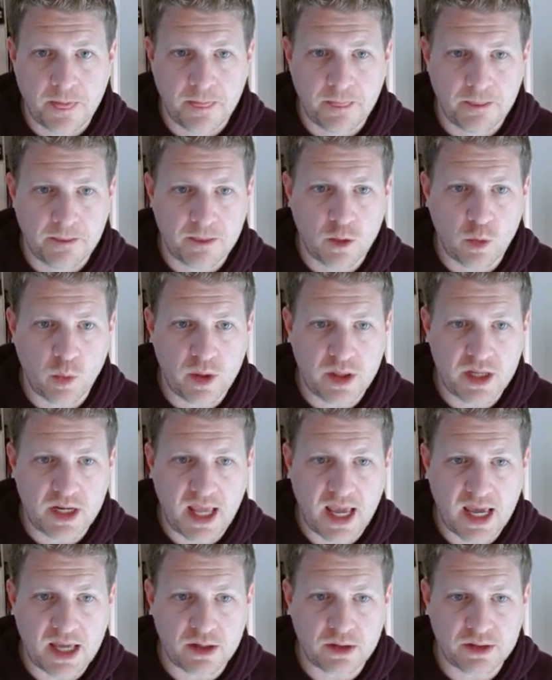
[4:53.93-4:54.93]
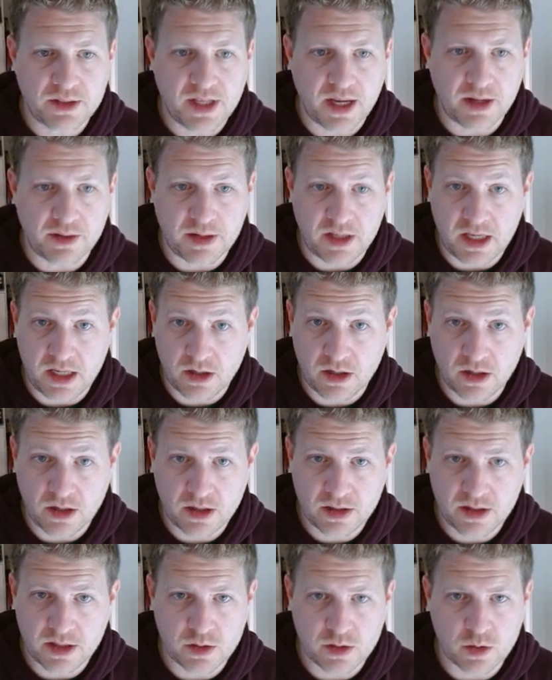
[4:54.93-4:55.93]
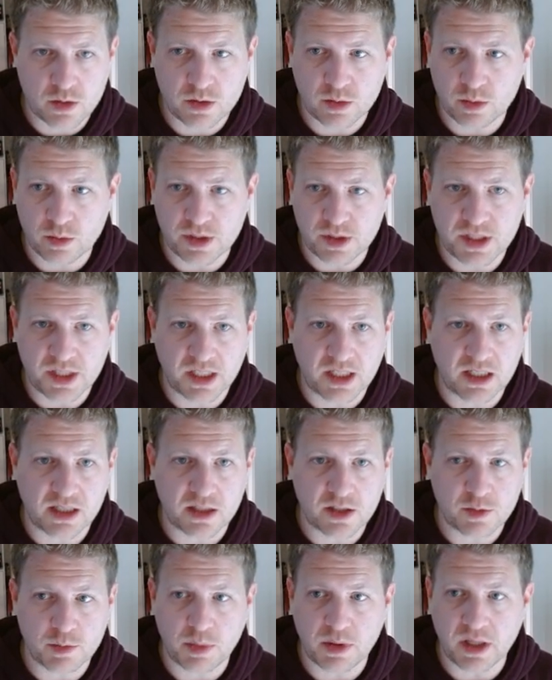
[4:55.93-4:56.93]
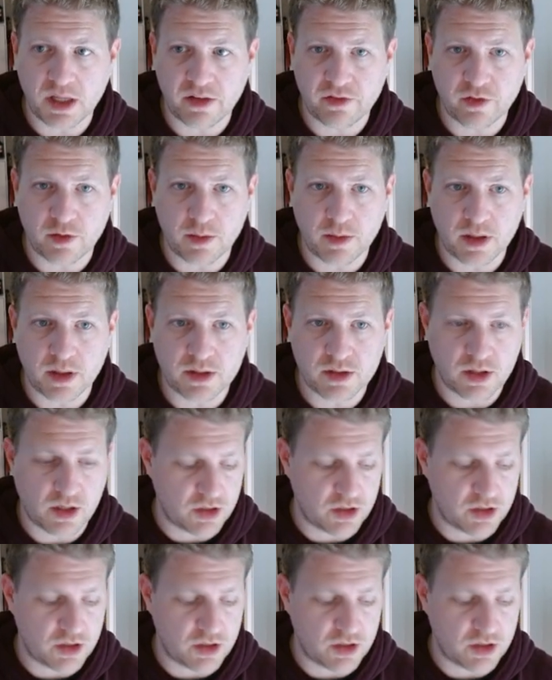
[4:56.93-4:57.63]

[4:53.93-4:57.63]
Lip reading: the way that he handled down here, this was a ridiculous play for,